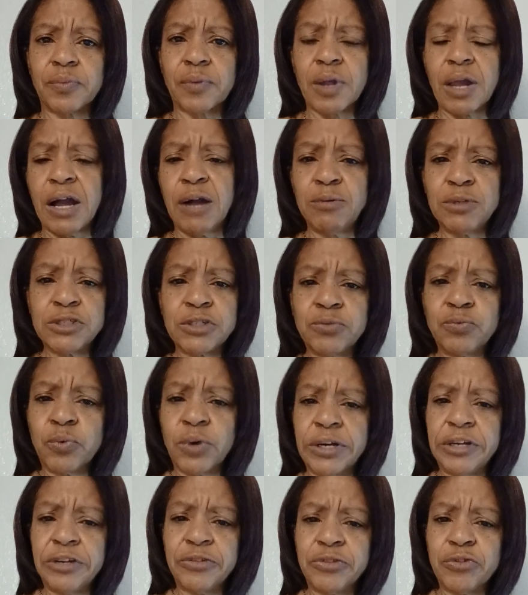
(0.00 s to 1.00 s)
I was
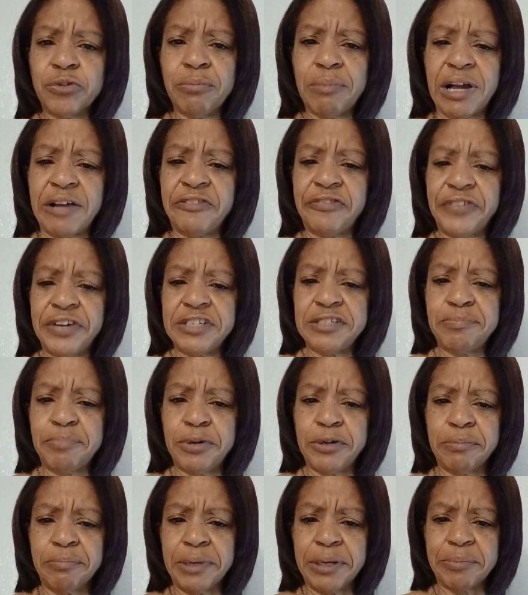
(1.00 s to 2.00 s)
running through my
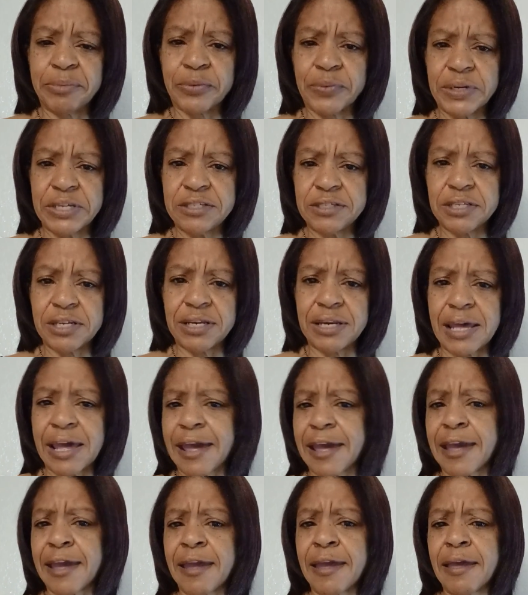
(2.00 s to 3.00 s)
Facebook memories
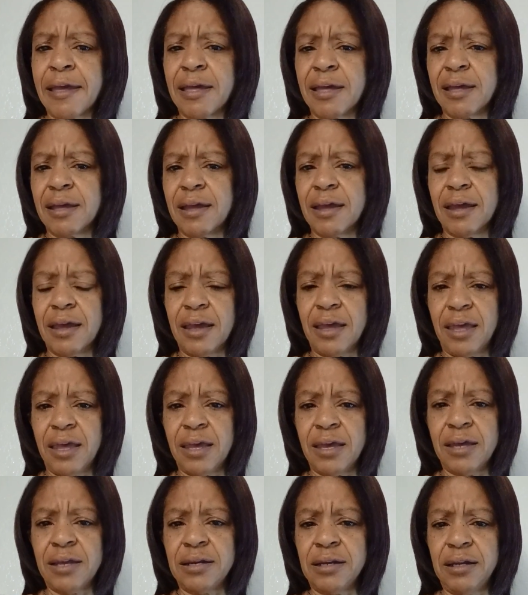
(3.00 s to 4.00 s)
today,
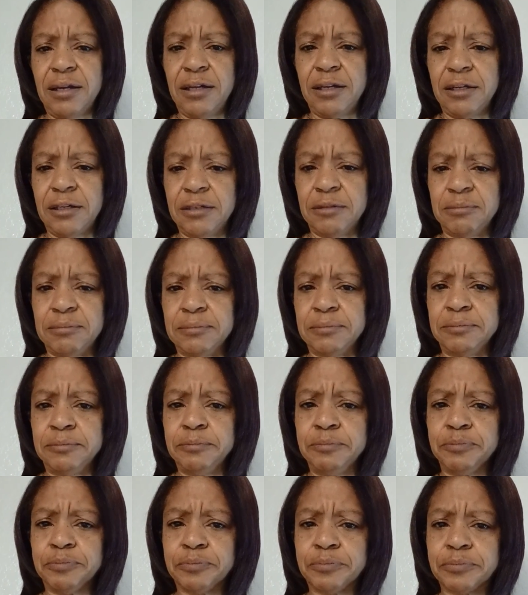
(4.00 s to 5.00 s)
and I
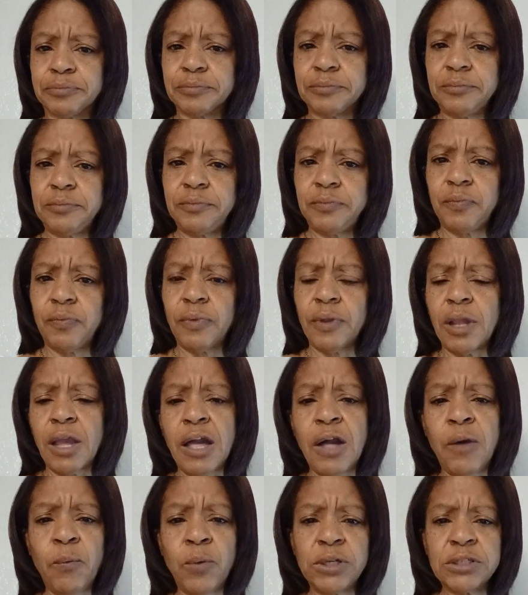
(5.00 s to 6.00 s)

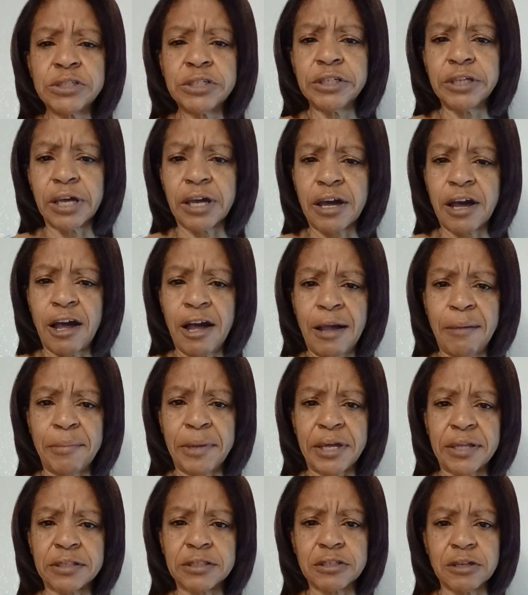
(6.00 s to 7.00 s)
went to the
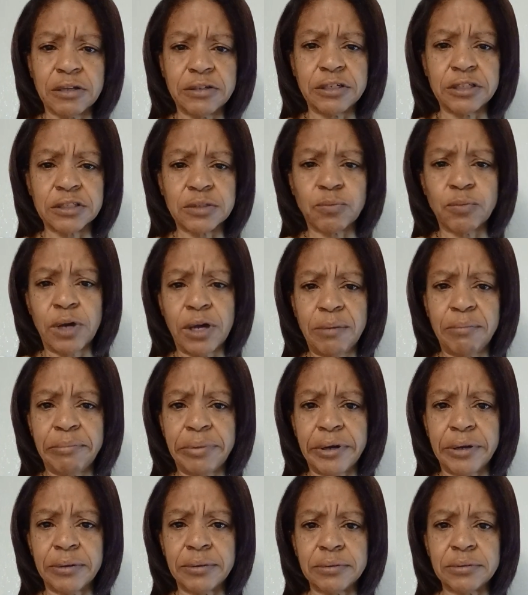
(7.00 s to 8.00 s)
comments on this one
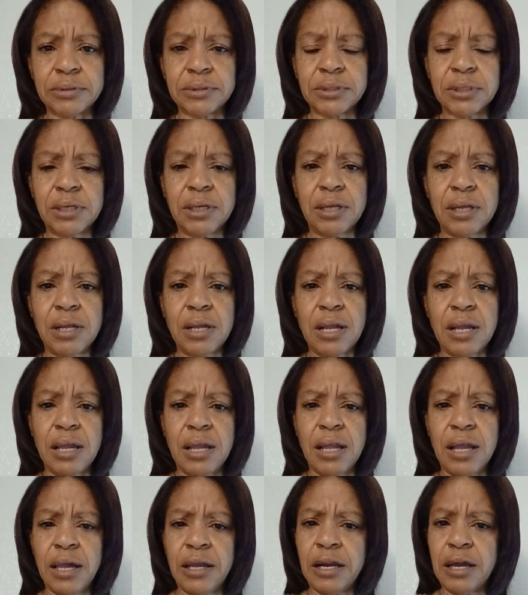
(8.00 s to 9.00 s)
post,
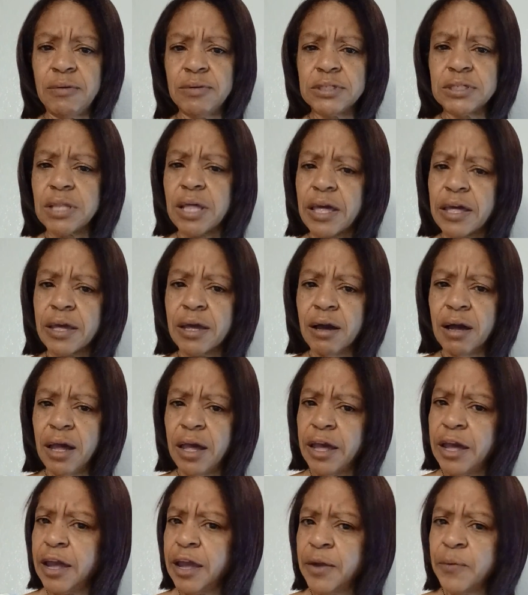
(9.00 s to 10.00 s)
and I was like,
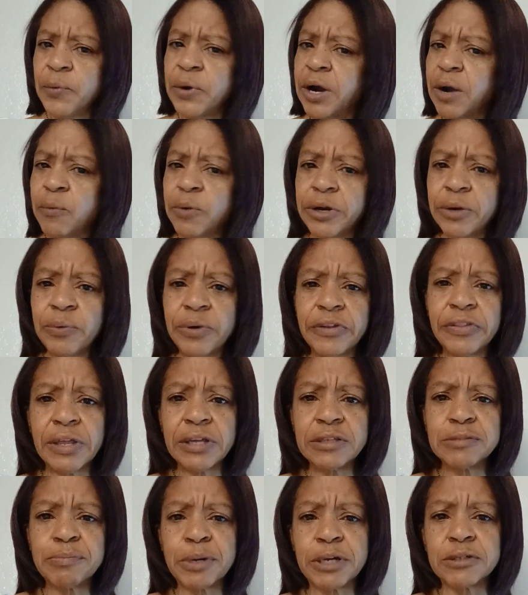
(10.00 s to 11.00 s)
hey, well, I wonder where
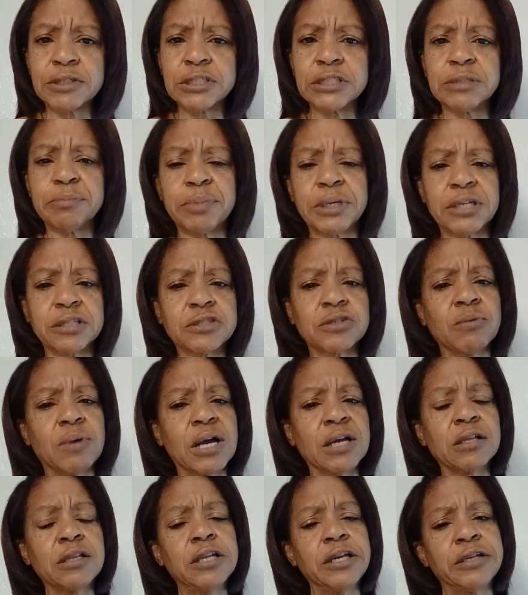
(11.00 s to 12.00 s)
this person's been. So I
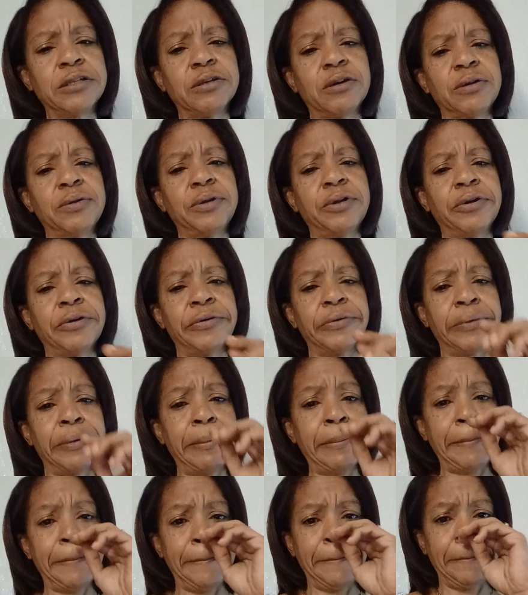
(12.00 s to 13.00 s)
clicked on
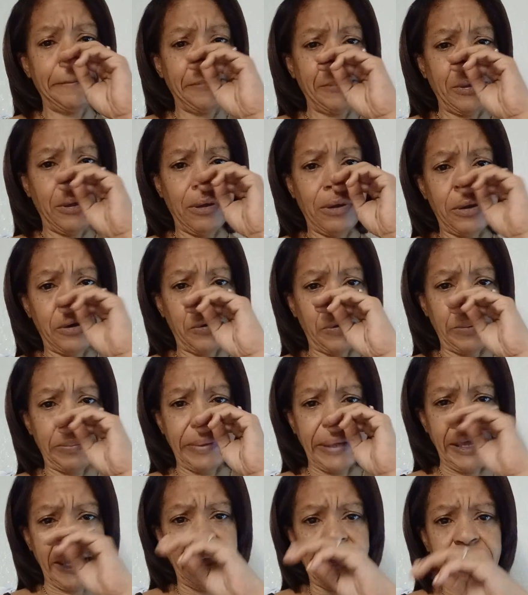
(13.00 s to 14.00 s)
her
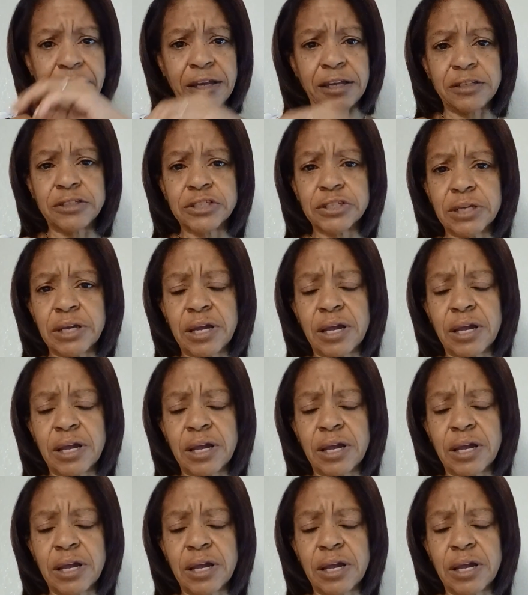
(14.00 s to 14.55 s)
page,